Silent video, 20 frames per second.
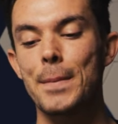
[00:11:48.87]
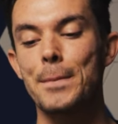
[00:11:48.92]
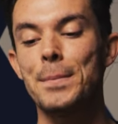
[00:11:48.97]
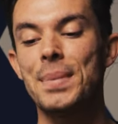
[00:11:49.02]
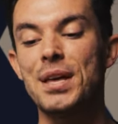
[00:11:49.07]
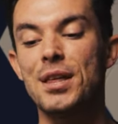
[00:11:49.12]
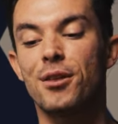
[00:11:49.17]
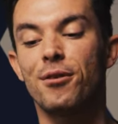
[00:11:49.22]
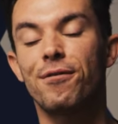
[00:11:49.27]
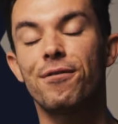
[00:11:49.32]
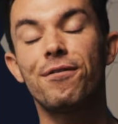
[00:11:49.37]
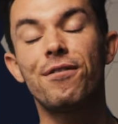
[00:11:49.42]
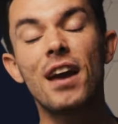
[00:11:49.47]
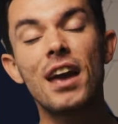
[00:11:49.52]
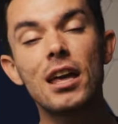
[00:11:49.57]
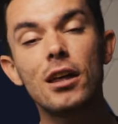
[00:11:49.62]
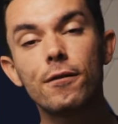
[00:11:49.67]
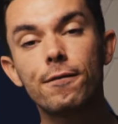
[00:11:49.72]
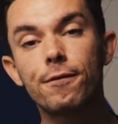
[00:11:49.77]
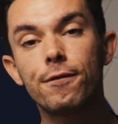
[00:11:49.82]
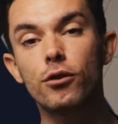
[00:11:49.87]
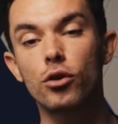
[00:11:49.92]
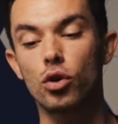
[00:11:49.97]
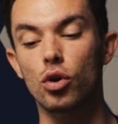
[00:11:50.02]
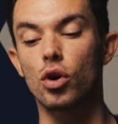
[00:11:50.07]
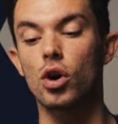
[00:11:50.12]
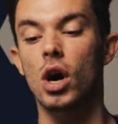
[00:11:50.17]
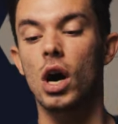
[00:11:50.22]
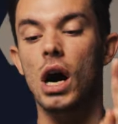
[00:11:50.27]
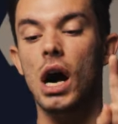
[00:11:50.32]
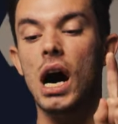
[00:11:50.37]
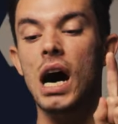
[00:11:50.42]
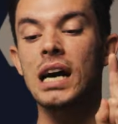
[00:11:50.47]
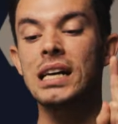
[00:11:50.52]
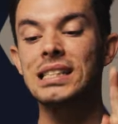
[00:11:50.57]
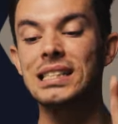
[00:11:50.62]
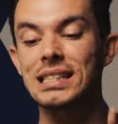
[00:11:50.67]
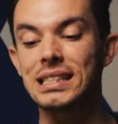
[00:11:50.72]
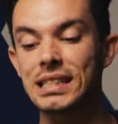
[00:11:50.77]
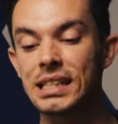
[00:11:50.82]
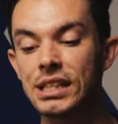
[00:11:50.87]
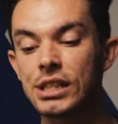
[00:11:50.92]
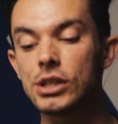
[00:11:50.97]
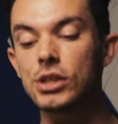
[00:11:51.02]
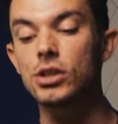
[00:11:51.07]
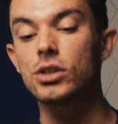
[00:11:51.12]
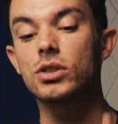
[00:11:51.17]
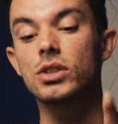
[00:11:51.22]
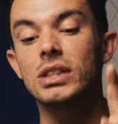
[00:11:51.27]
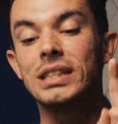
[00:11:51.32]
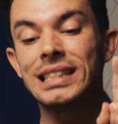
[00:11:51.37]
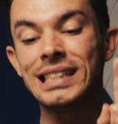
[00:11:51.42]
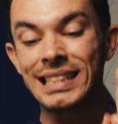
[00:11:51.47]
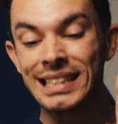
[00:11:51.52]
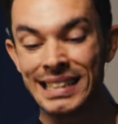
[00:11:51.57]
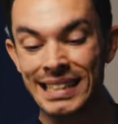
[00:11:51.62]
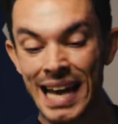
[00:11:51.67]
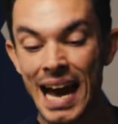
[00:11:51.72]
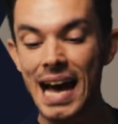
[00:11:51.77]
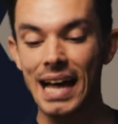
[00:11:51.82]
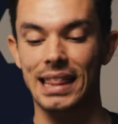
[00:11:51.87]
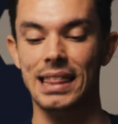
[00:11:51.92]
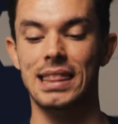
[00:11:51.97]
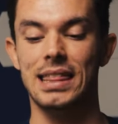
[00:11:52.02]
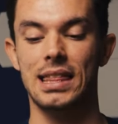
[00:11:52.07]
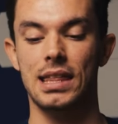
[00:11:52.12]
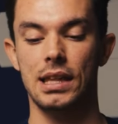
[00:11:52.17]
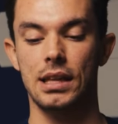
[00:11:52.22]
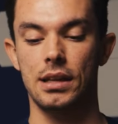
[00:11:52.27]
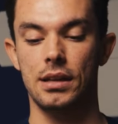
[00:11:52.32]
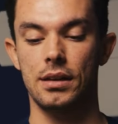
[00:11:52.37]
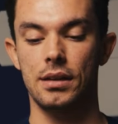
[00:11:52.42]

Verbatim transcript: Be faithful until death,